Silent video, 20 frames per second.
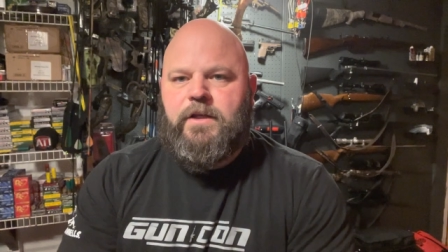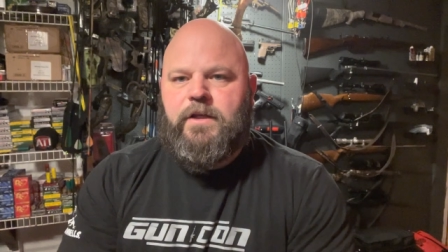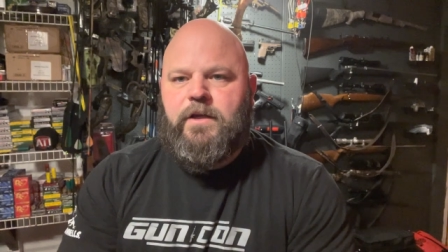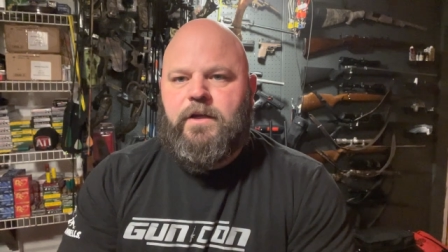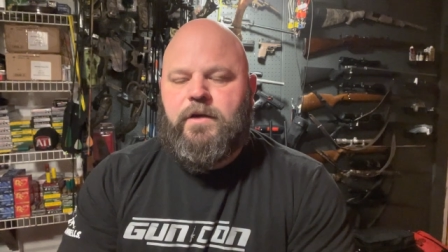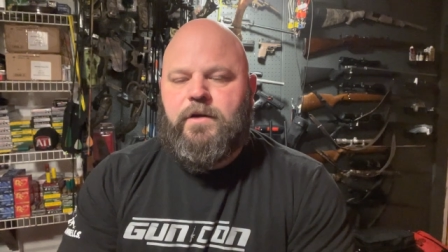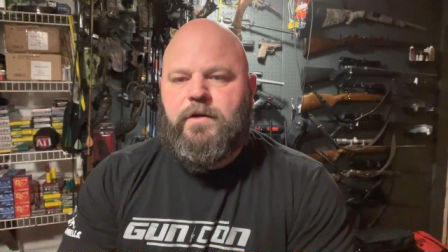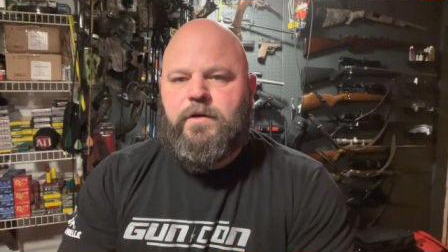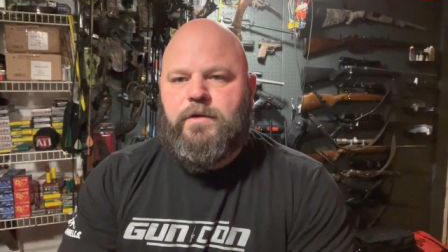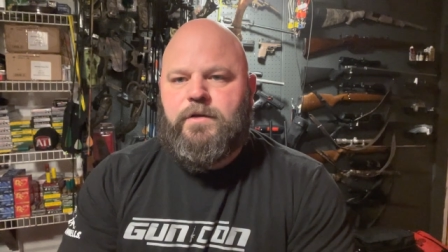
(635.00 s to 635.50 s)

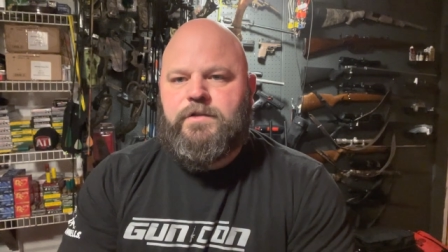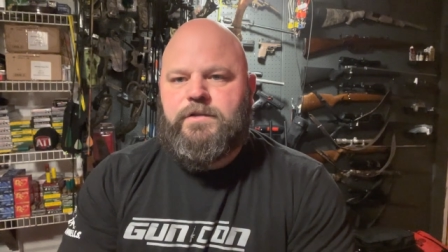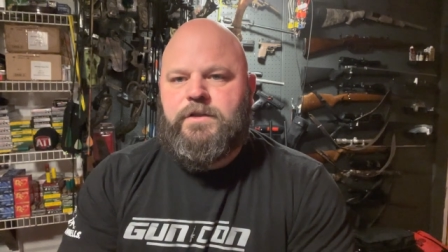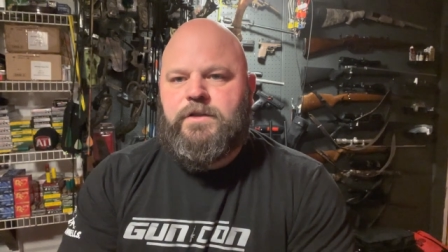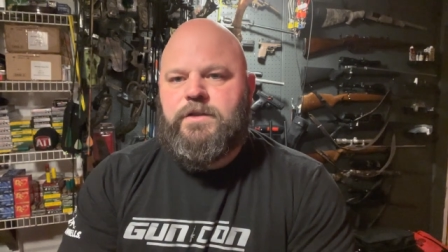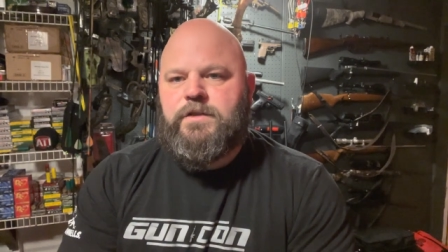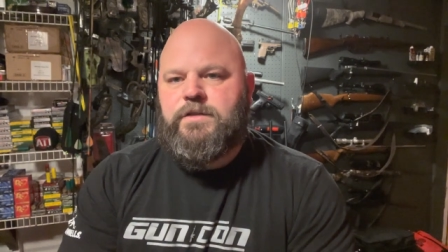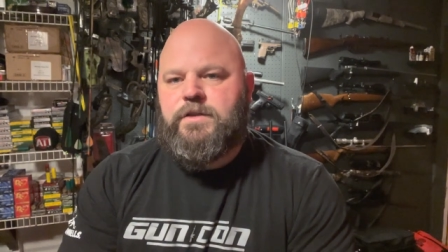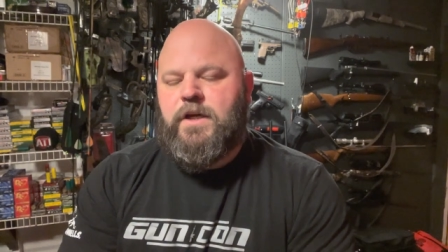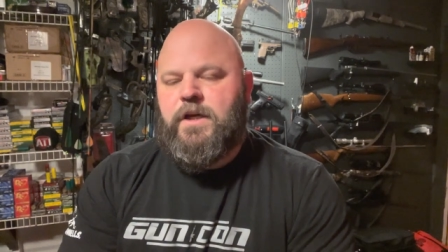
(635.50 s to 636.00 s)
Gear
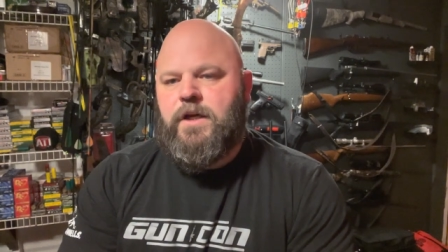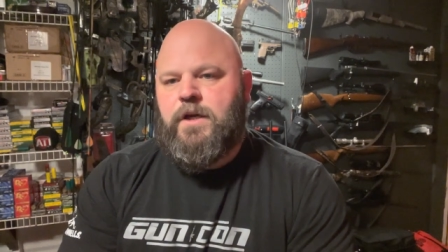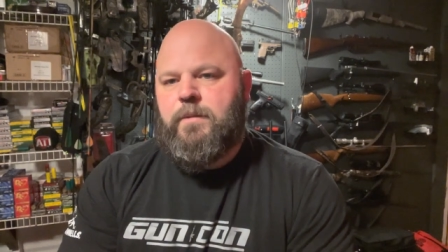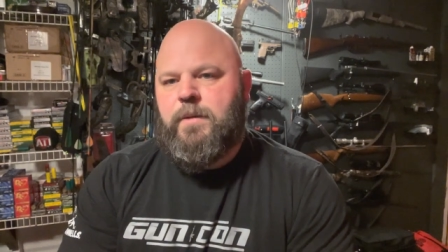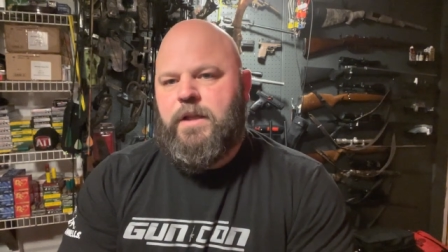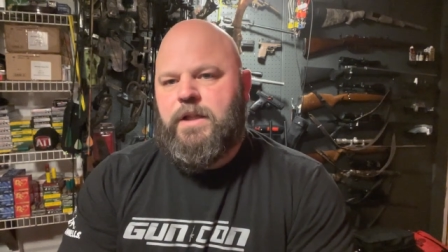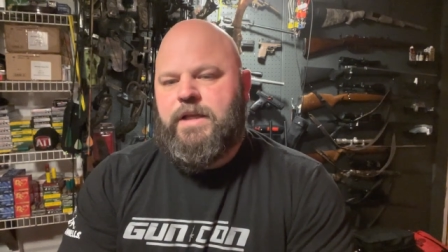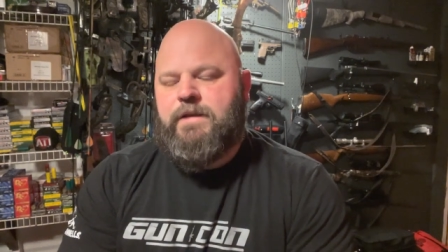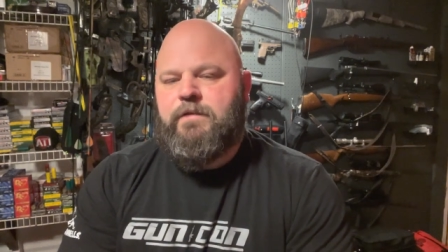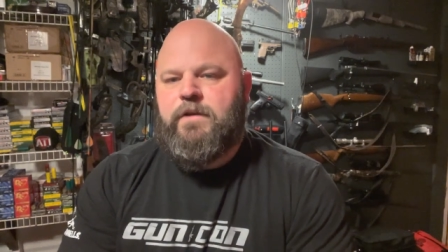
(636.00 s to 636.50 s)
Holsters.
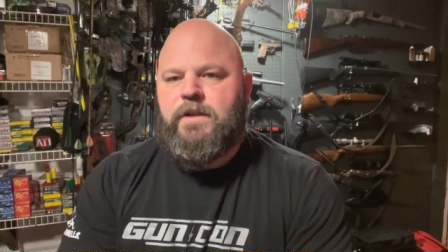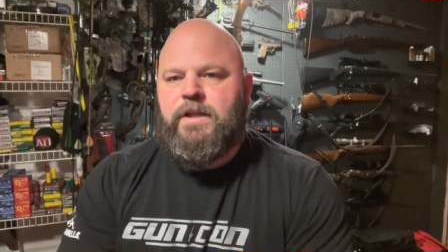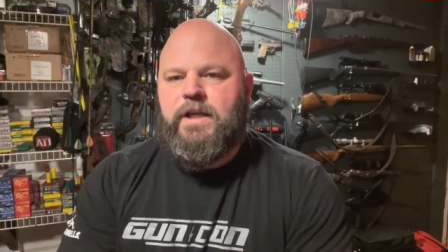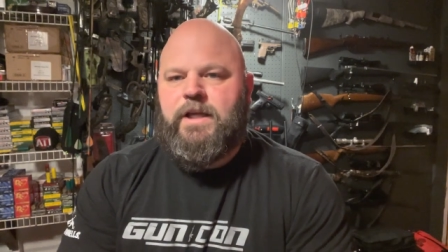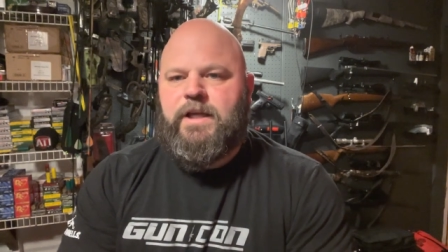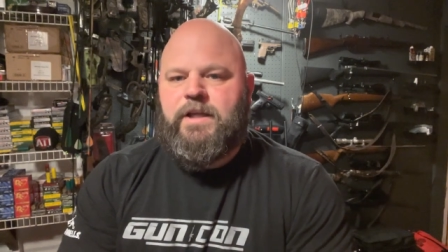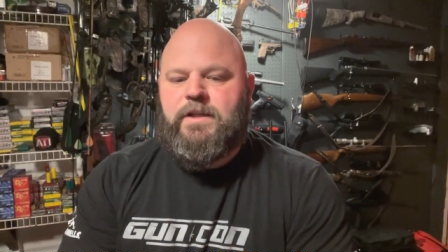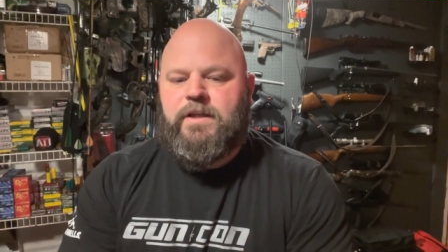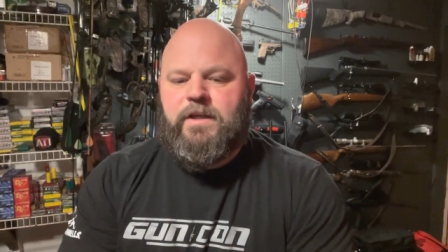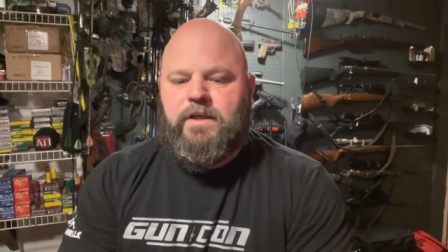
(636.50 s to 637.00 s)
I'll leave a
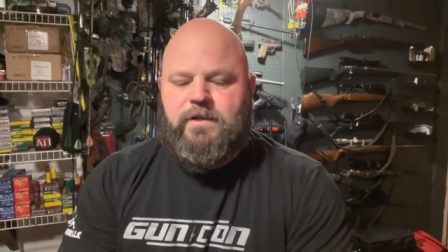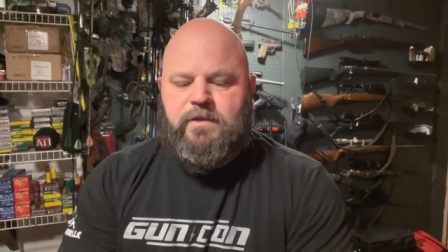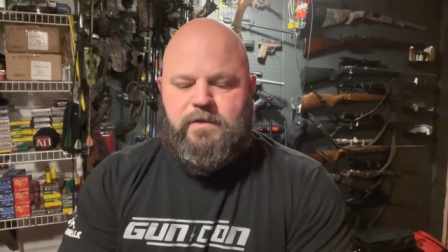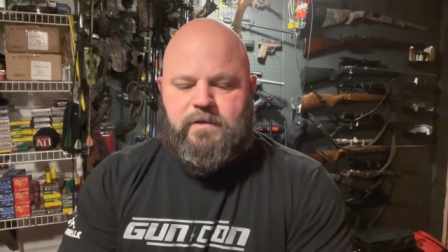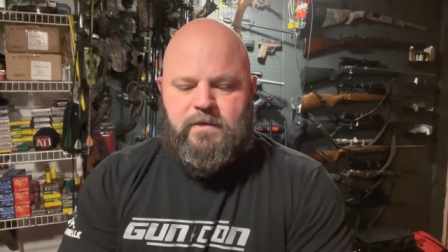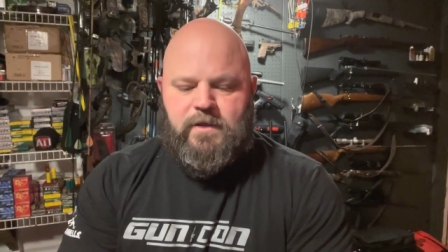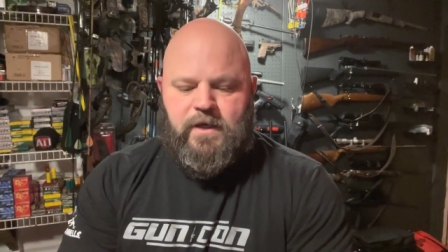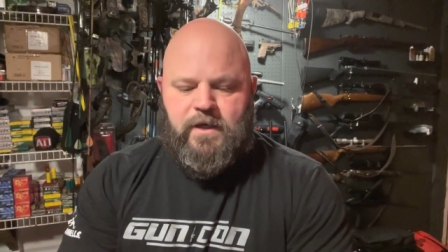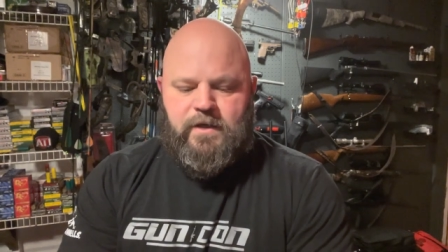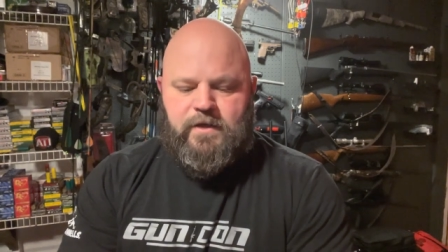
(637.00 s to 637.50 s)
link in
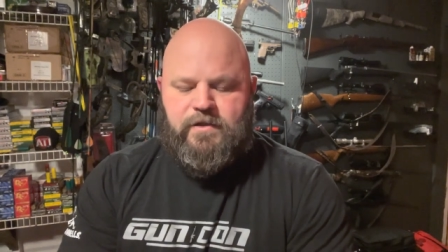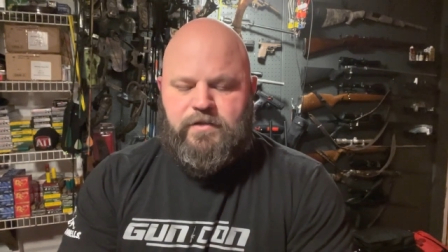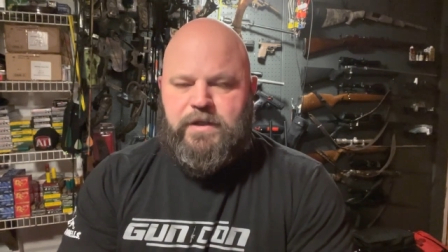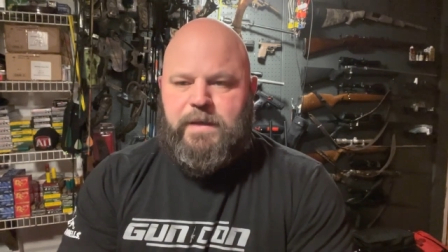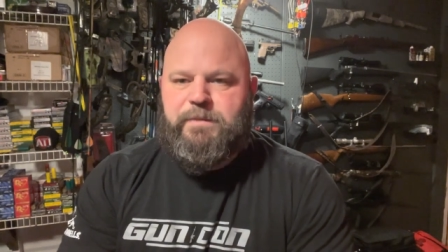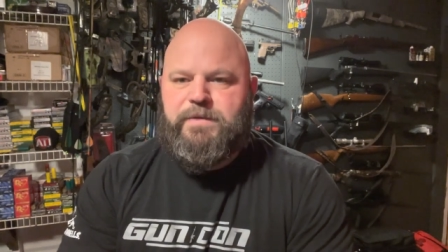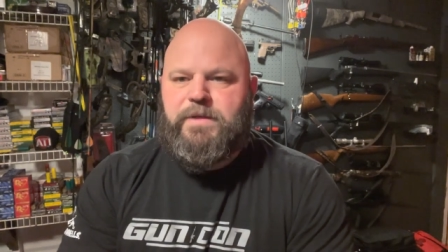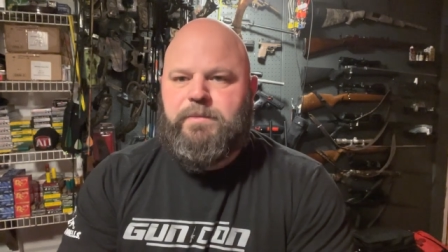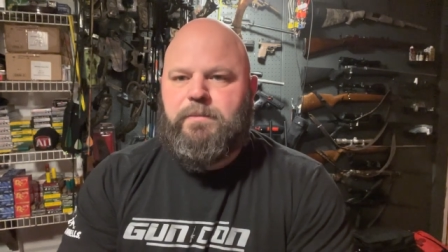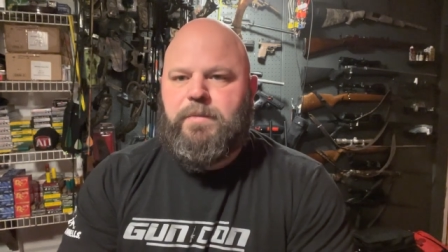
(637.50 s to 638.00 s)
the
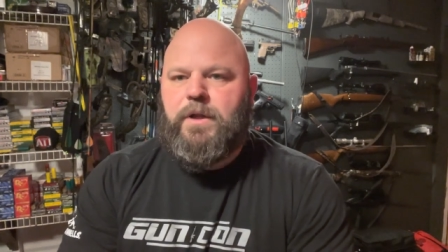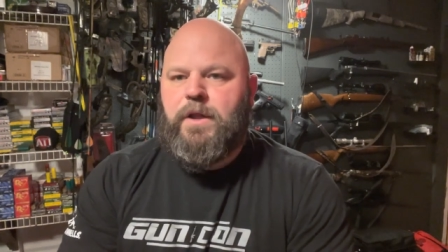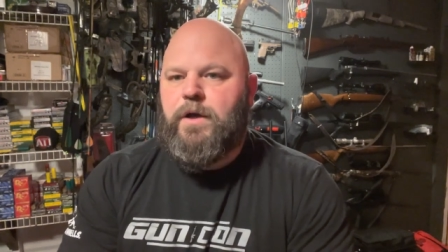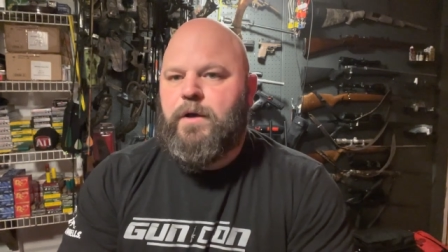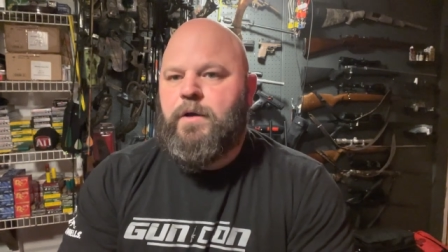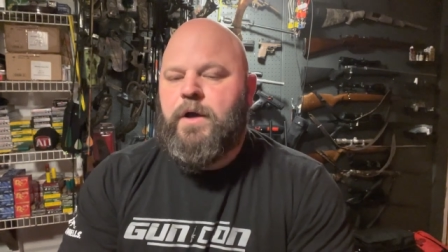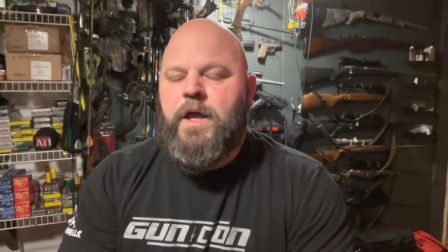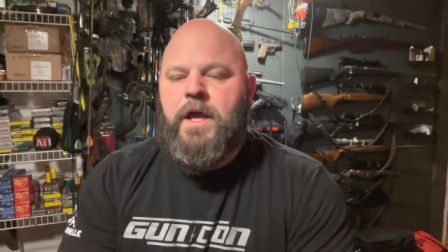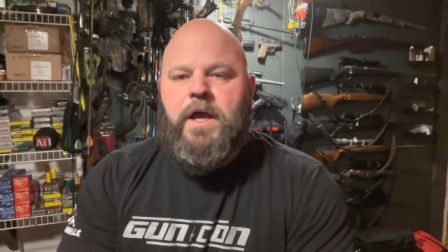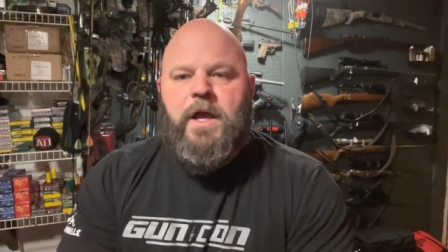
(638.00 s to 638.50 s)
description
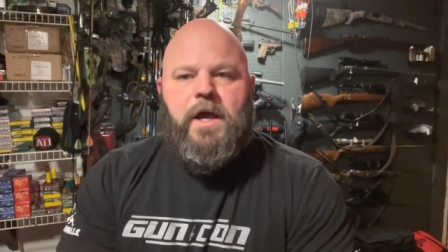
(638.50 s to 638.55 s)
below.